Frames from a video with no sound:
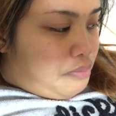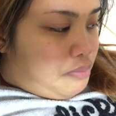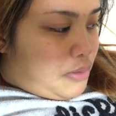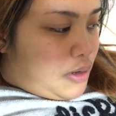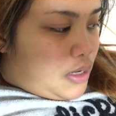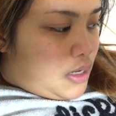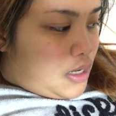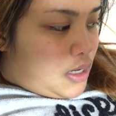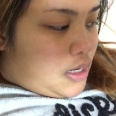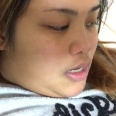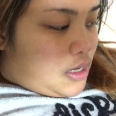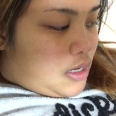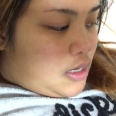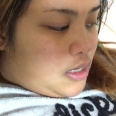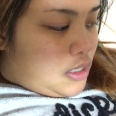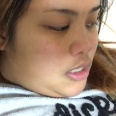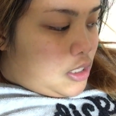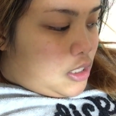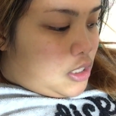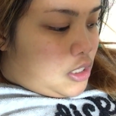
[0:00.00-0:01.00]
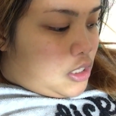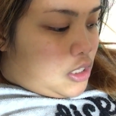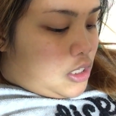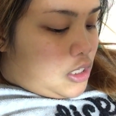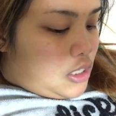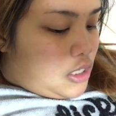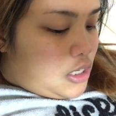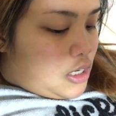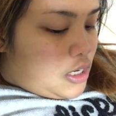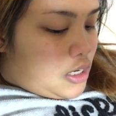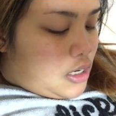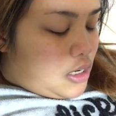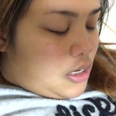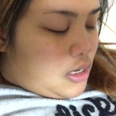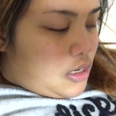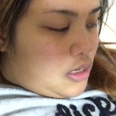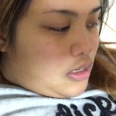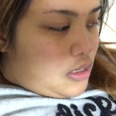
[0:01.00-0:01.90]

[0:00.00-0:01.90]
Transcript: but yeah,